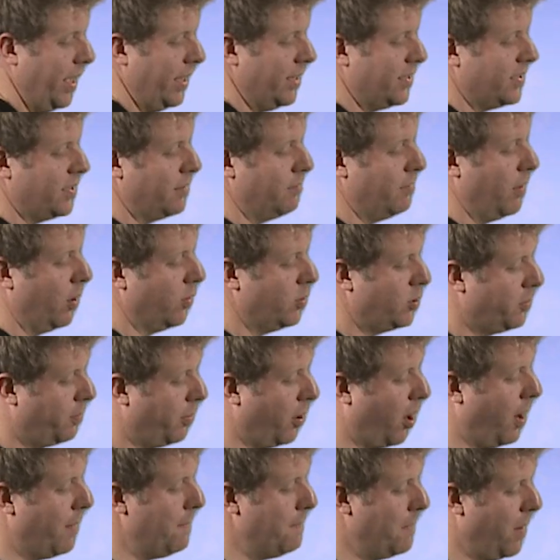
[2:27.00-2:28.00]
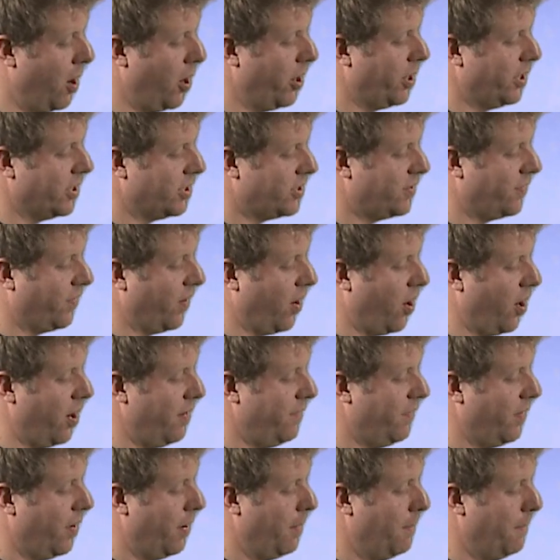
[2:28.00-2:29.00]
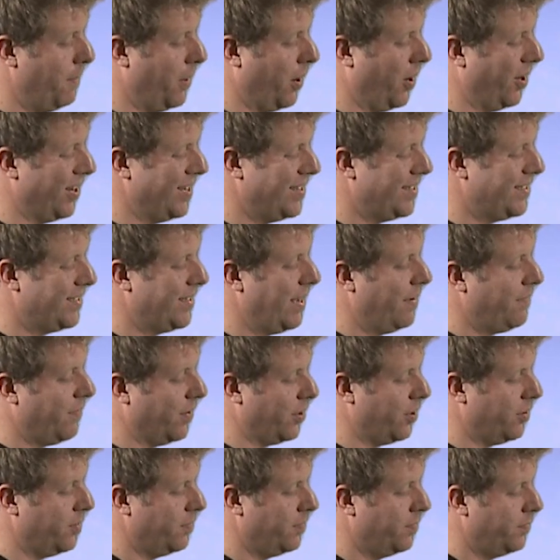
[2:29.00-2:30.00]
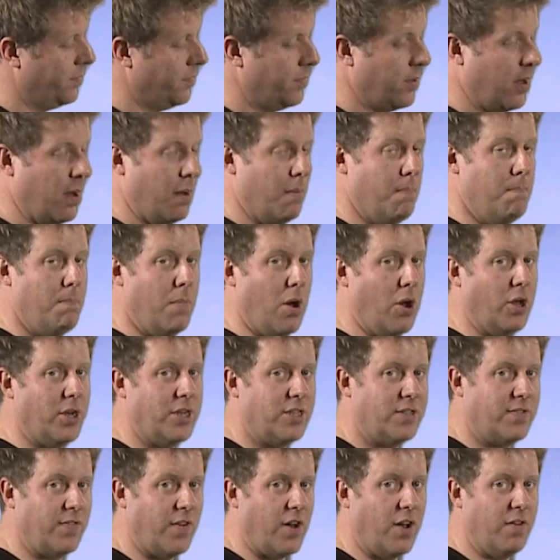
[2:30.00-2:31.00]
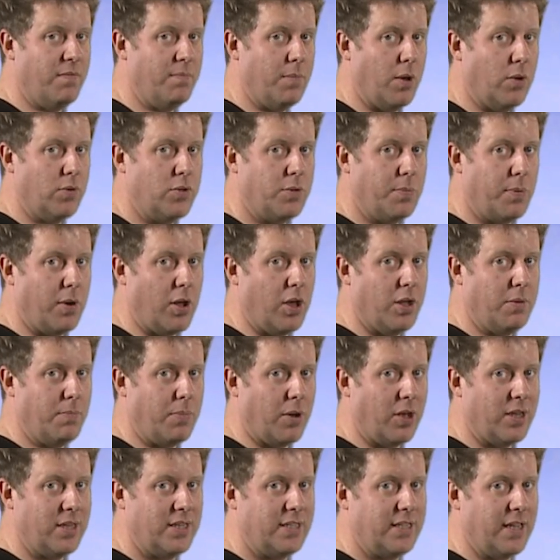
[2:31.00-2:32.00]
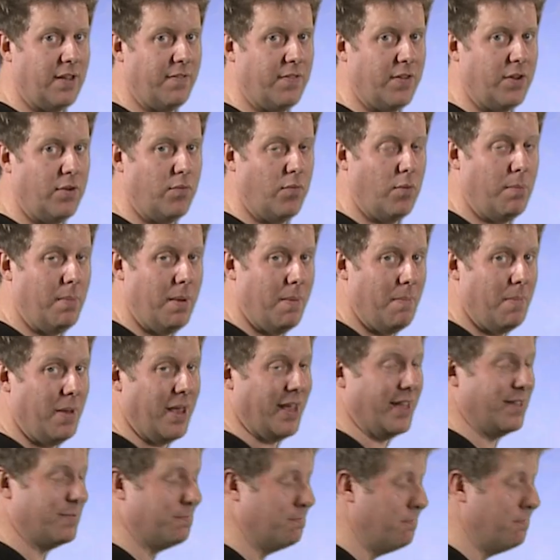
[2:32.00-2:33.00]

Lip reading: is to multiply minus 5 by 7. Minus 5 multiplied by 7, remember, is